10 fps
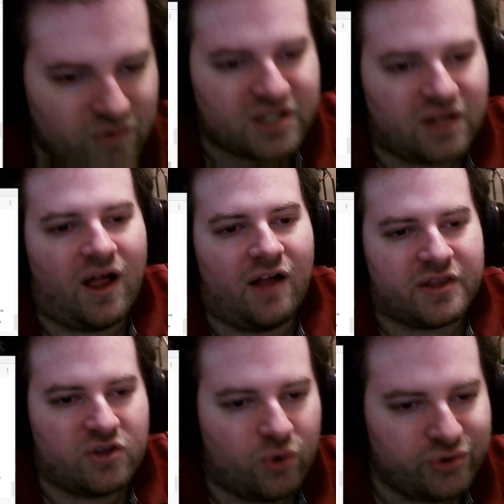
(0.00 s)
and a lot of like
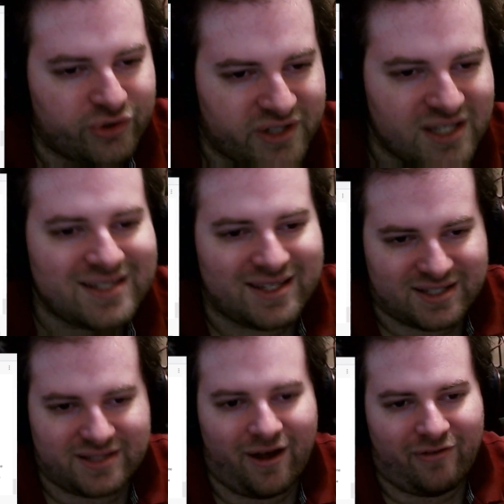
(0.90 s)
the older Disney
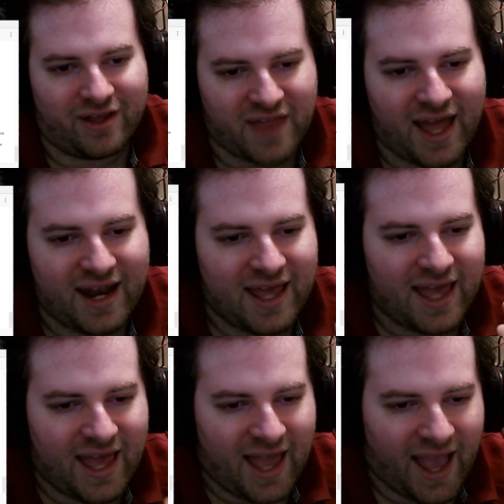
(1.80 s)
stuff. Like, that
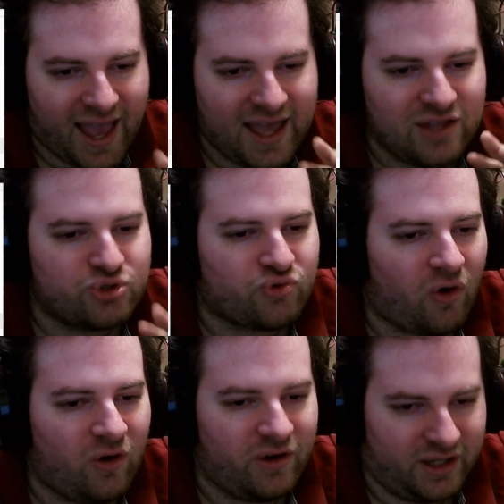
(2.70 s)

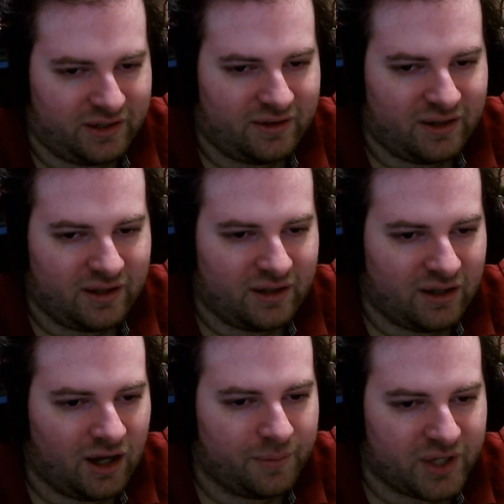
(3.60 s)
hand-drawn
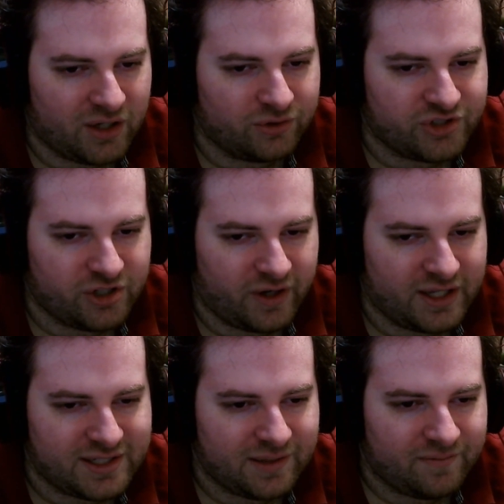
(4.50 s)
appeal to
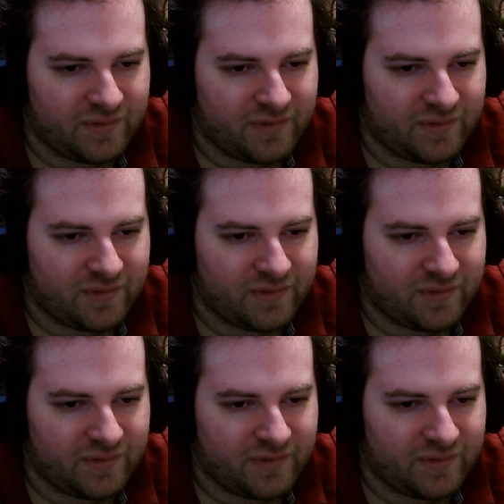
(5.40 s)
it.